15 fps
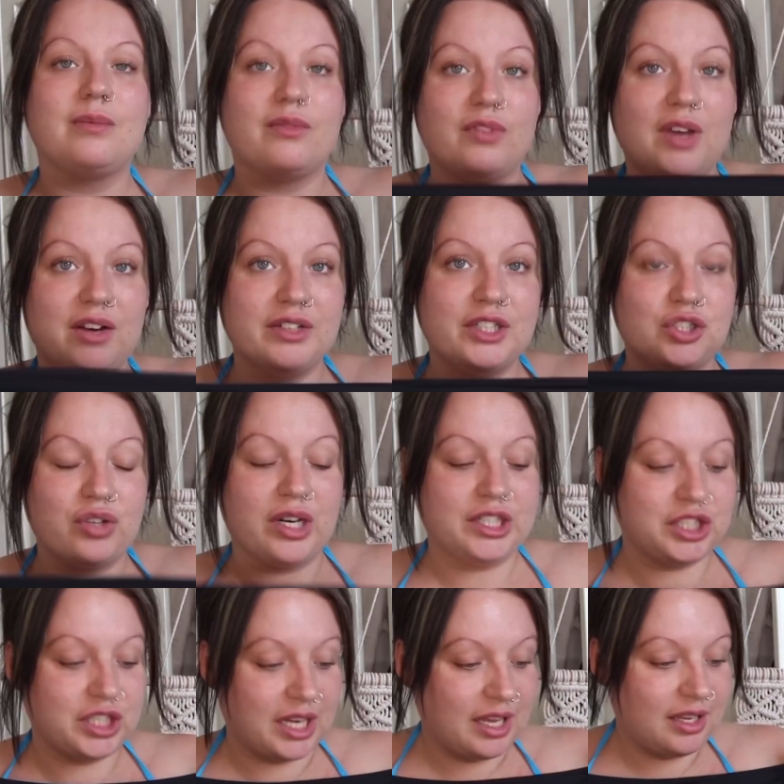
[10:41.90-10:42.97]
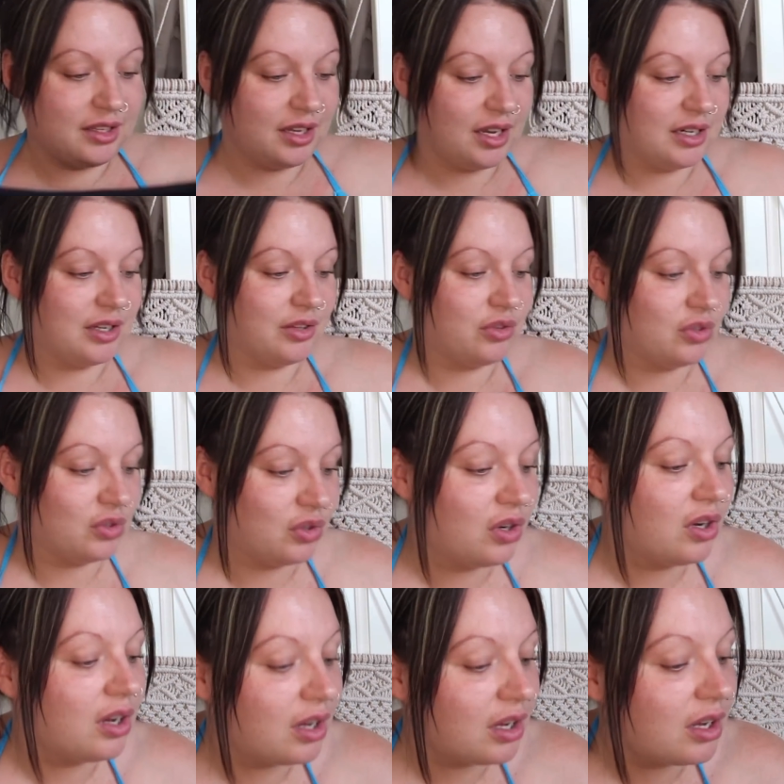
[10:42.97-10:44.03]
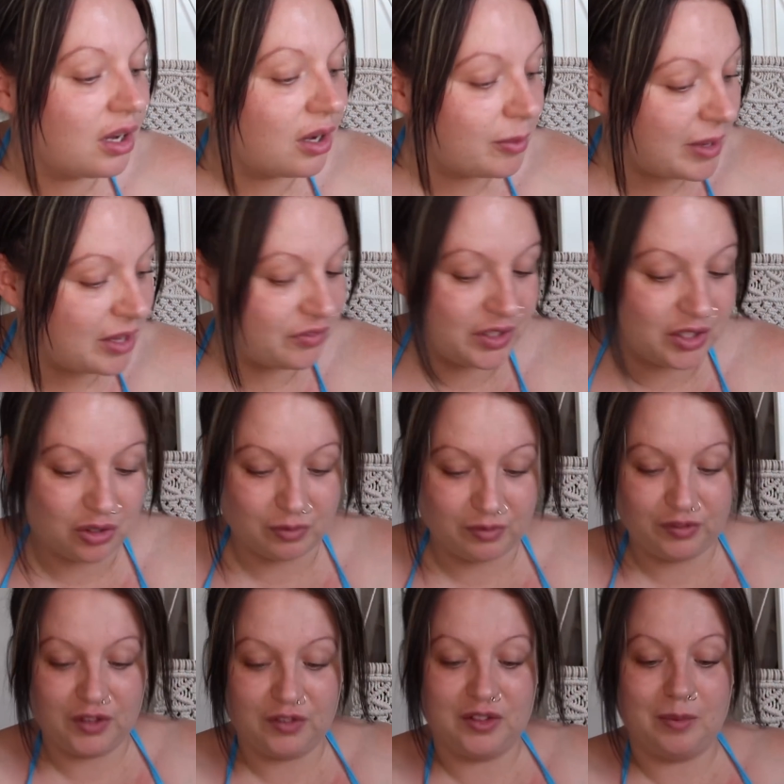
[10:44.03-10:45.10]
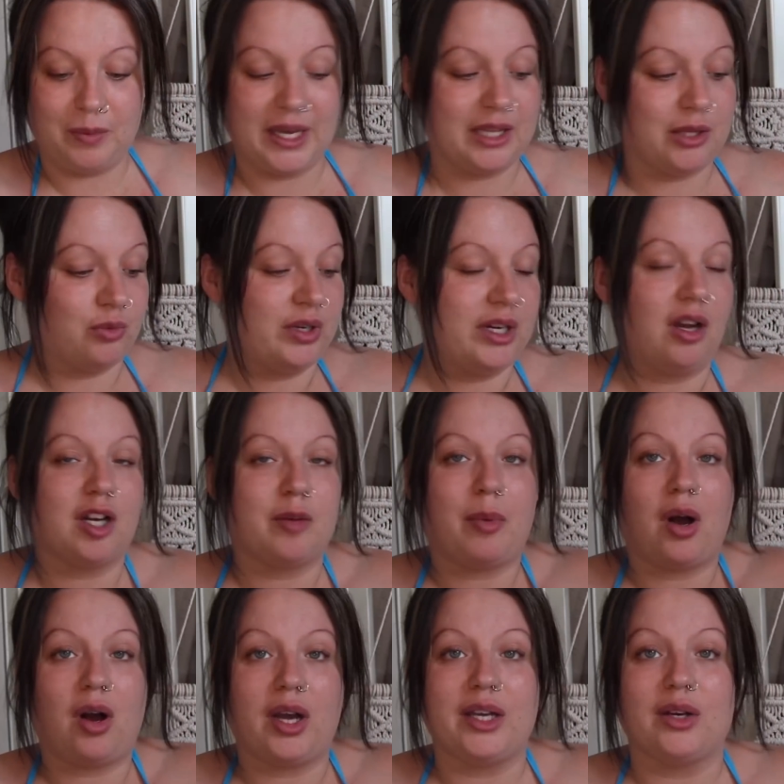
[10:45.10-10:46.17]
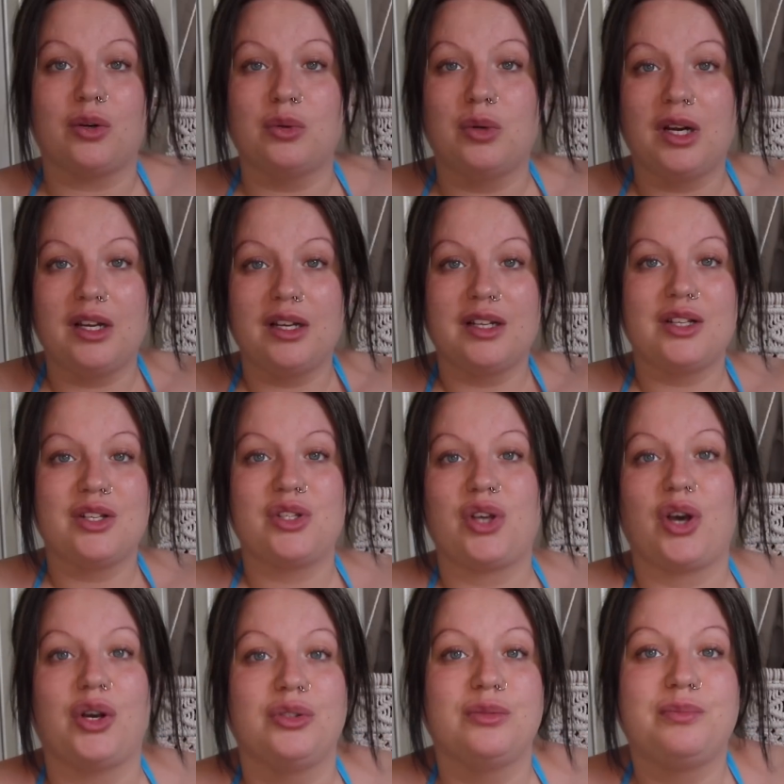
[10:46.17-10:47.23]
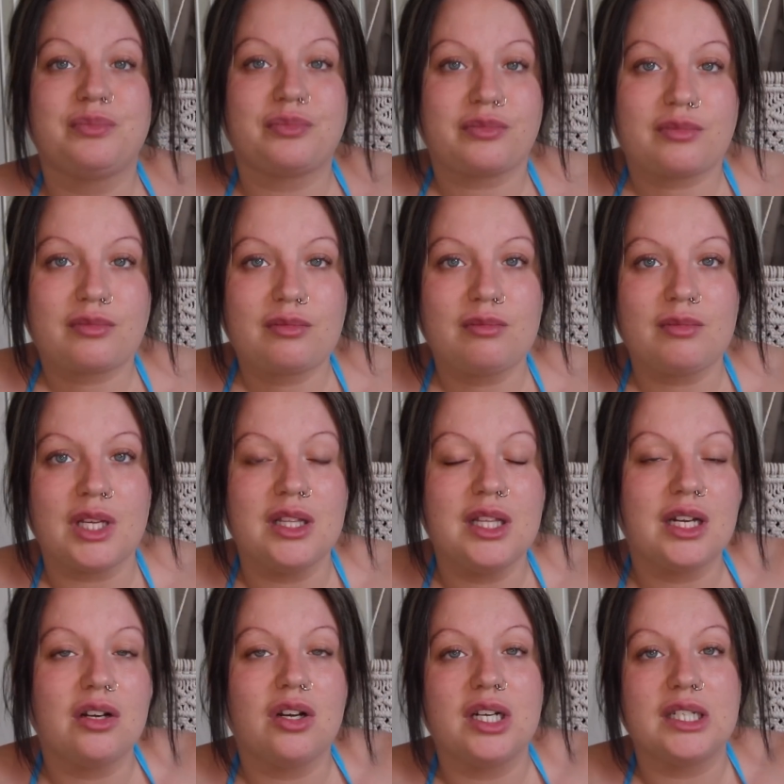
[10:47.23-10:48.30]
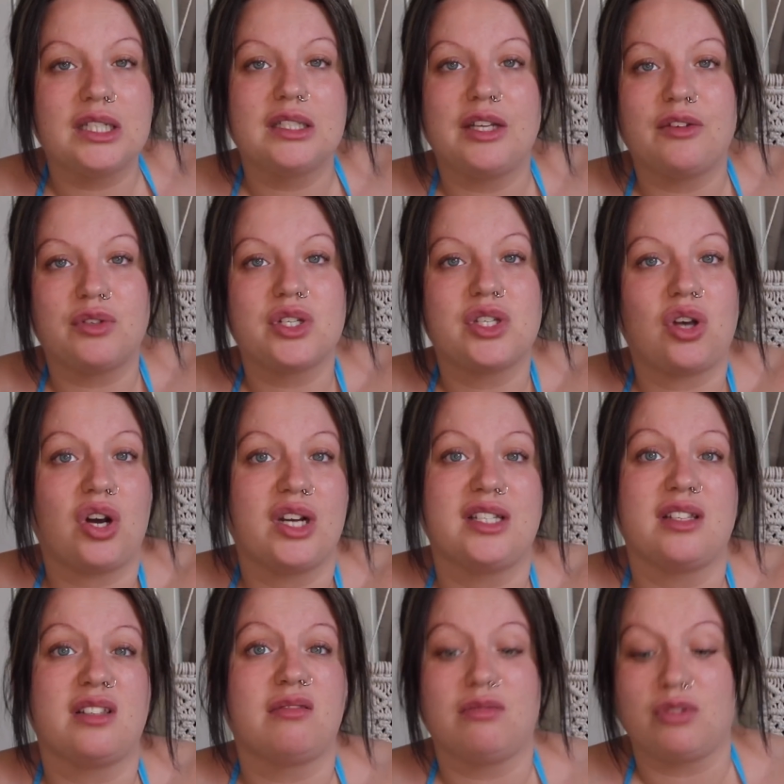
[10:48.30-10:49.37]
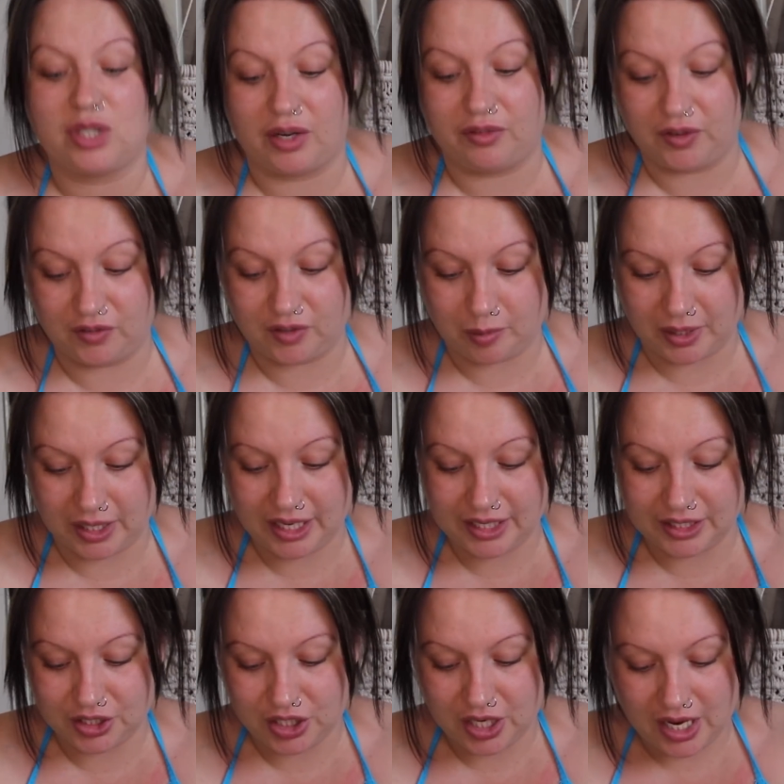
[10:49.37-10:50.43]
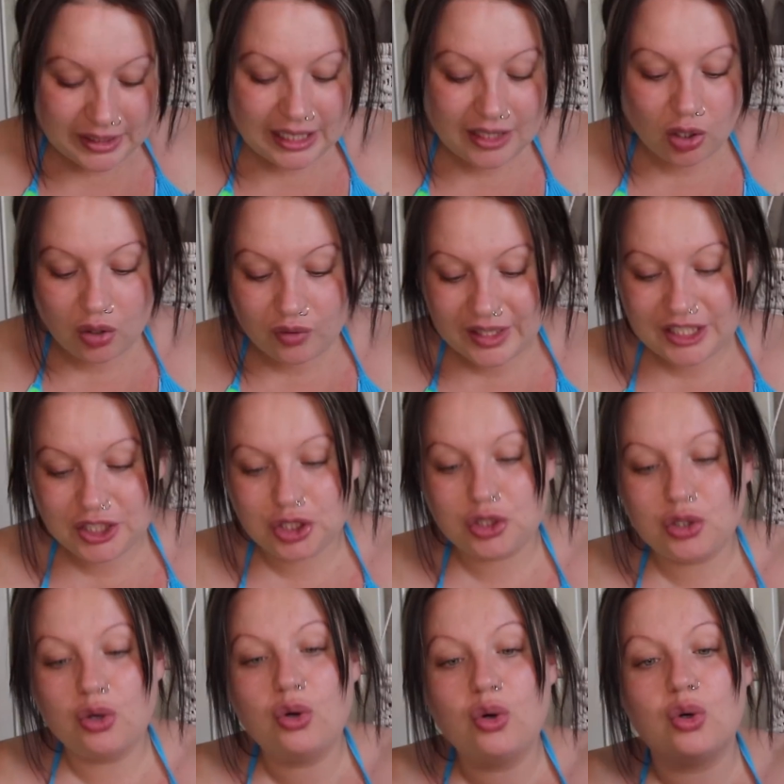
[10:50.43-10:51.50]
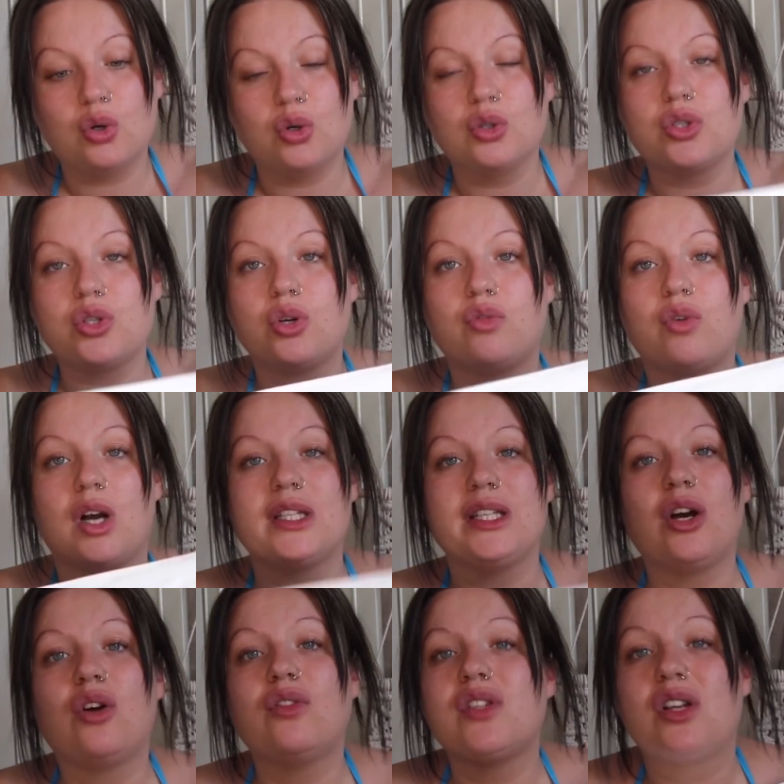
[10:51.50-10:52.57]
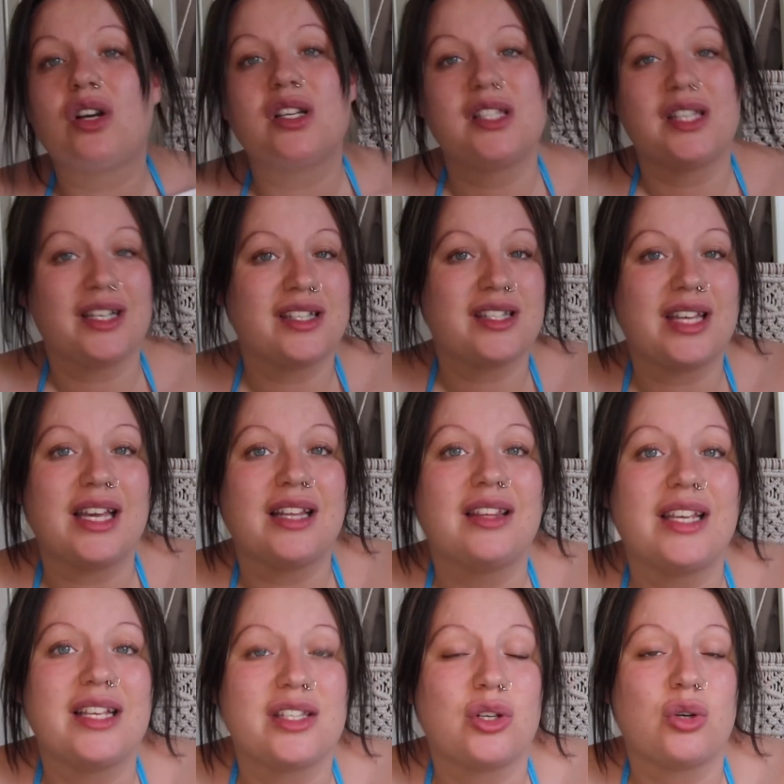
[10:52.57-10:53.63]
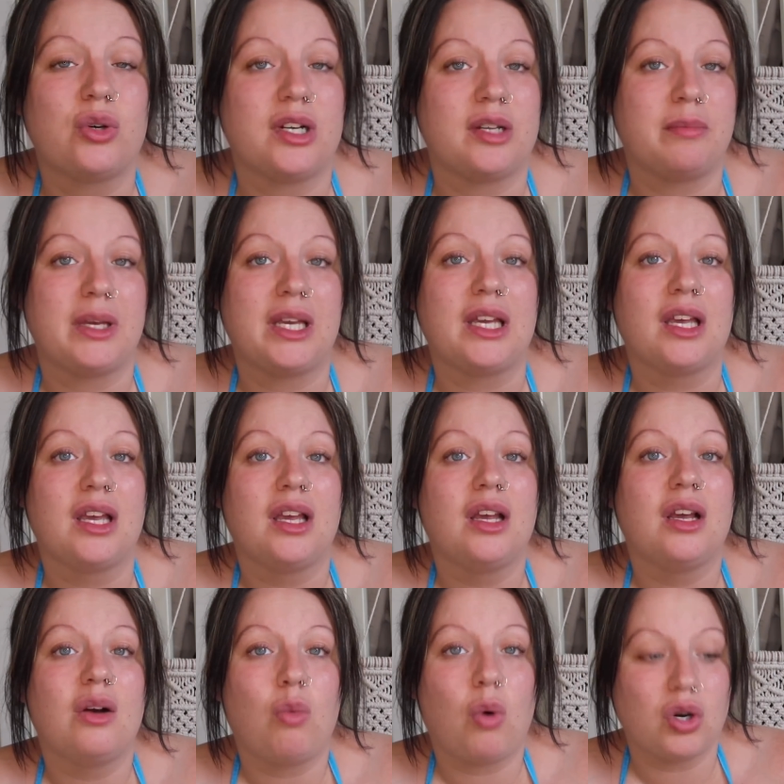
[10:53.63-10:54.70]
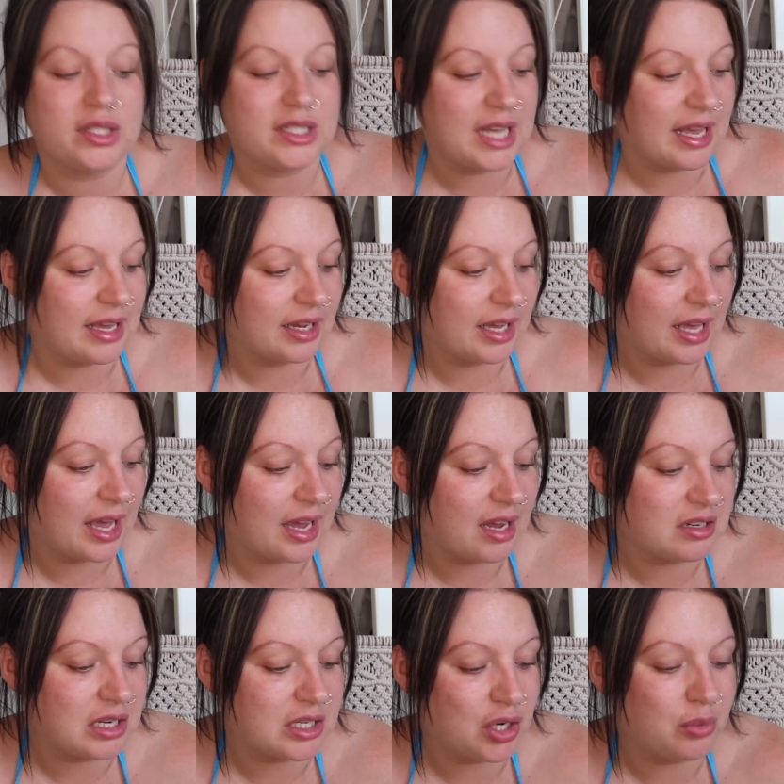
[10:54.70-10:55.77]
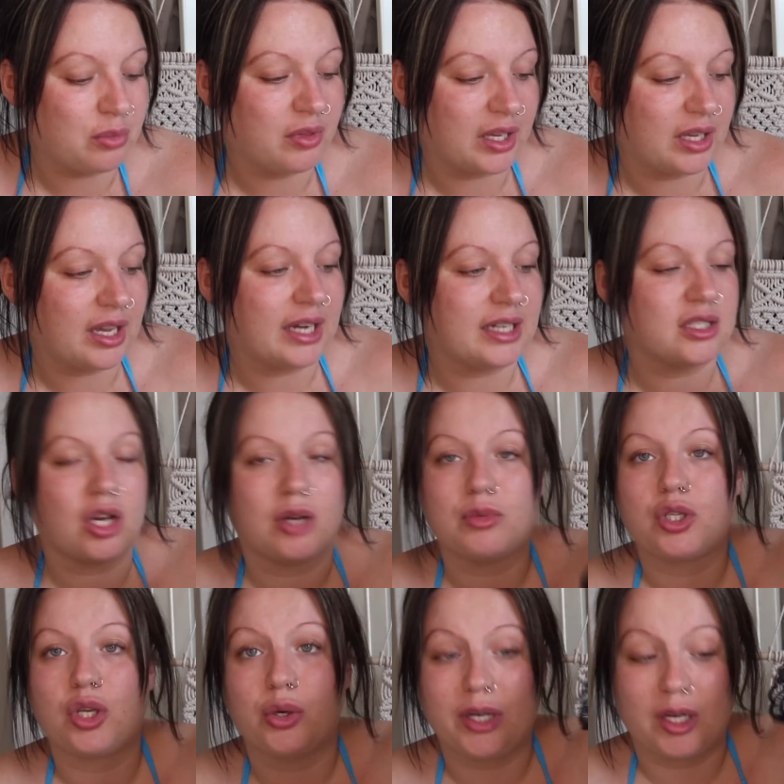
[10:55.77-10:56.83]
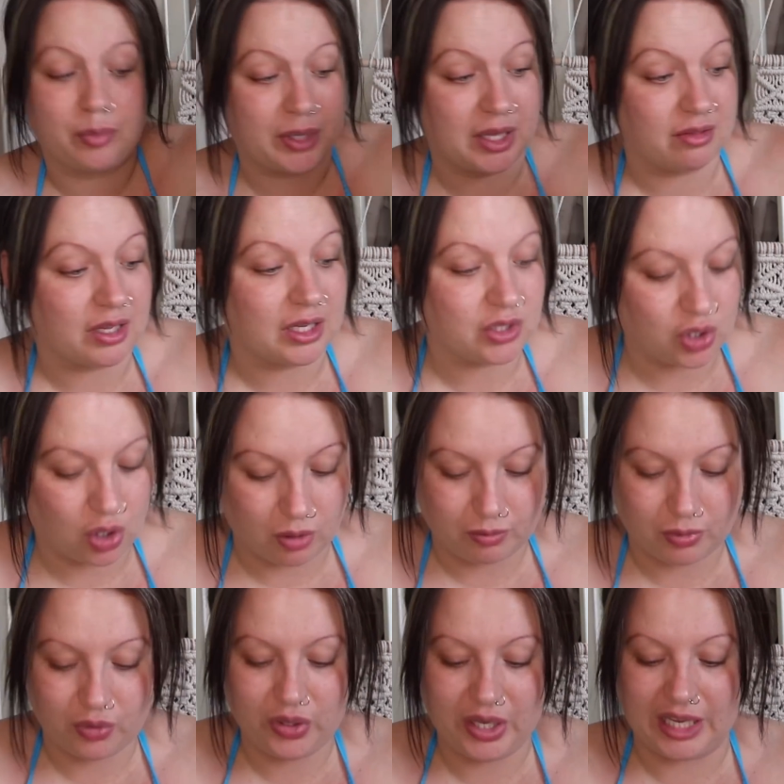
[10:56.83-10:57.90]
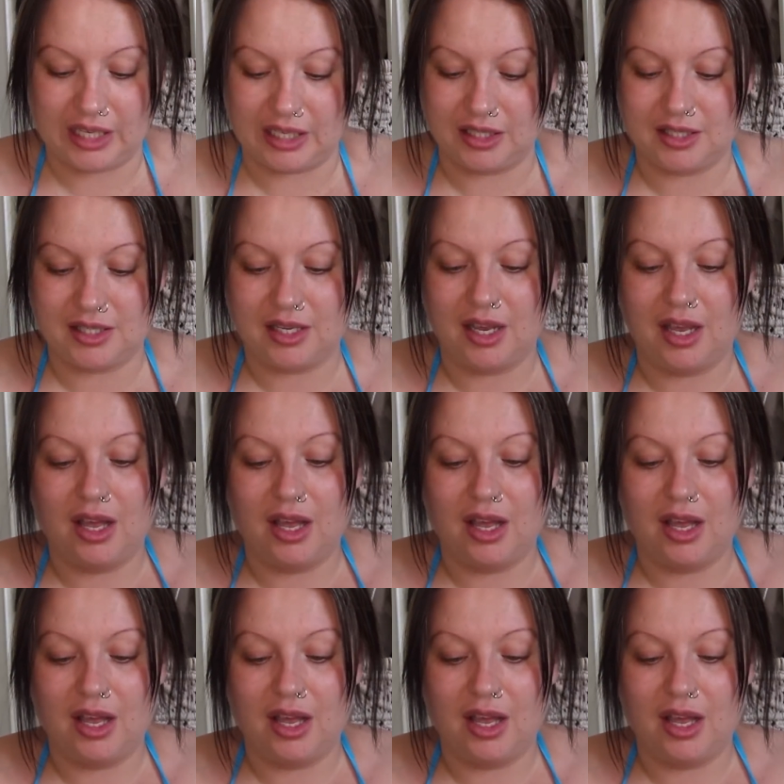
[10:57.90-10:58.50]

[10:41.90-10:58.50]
Very stretcher, and I thought, I'm having them, 50p, they were in like a pile, so they're like different sizes and just had 50p each. And then I got these shorts, alright, they are a size 16, these are going in me one day, okay, I, I don't think anytime soon I'll be in that top, but these,